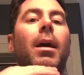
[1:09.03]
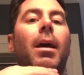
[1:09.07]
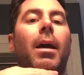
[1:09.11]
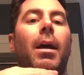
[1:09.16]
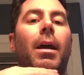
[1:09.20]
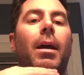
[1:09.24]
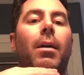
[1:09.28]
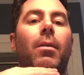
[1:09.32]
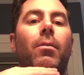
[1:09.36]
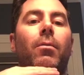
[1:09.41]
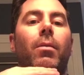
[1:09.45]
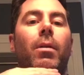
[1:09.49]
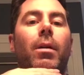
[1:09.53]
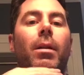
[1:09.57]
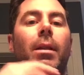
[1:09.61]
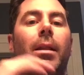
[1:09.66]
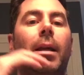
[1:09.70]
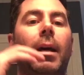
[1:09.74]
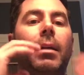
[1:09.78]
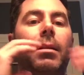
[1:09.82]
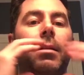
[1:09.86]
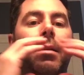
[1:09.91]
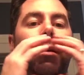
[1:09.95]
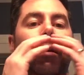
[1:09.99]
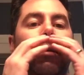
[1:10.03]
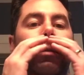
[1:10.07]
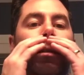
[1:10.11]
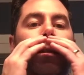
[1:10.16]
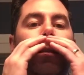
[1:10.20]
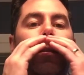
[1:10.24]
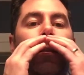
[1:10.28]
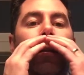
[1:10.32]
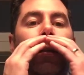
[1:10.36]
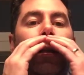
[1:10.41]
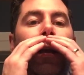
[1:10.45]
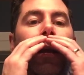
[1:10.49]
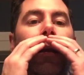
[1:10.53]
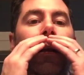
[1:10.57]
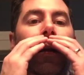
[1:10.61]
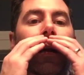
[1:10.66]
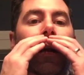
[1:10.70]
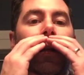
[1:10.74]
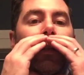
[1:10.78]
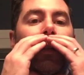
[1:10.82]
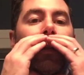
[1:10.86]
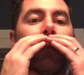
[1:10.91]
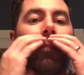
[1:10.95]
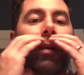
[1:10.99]
And what that does is it
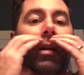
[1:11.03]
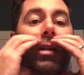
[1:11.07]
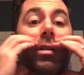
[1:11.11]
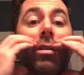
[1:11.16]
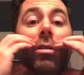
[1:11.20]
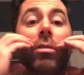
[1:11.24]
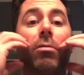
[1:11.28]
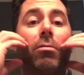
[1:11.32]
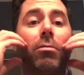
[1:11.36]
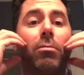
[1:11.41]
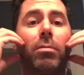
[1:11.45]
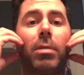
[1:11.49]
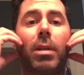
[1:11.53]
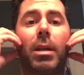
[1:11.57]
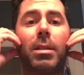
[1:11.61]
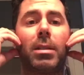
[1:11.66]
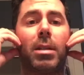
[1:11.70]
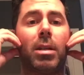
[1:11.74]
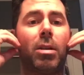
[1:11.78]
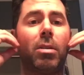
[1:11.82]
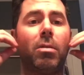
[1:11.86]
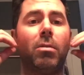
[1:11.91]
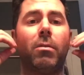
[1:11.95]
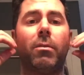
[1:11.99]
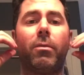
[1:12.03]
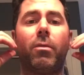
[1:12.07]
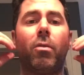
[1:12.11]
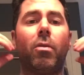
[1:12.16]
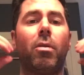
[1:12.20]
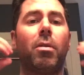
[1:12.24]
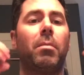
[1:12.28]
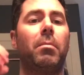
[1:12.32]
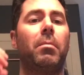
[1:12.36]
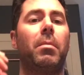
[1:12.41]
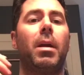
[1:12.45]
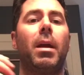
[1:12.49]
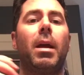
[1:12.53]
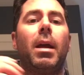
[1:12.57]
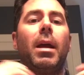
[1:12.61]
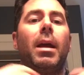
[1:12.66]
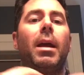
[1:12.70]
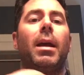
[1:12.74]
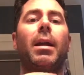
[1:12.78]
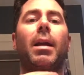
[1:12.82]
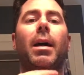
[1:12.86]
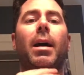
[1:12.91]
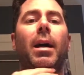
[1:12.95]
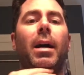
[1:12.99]
actually makes it look nice and uniform
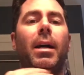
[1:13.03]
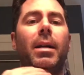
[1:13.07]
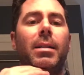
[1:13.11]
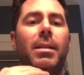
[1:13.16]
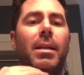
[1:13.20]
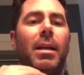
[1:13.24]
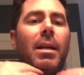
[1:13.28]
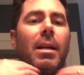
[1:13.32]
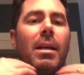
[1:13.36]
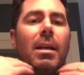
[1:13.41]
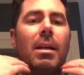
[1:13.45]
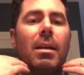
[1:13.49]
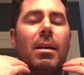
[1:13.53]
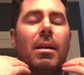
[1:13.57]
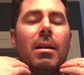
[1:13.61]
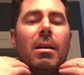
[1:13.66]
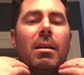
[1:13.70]
and hides any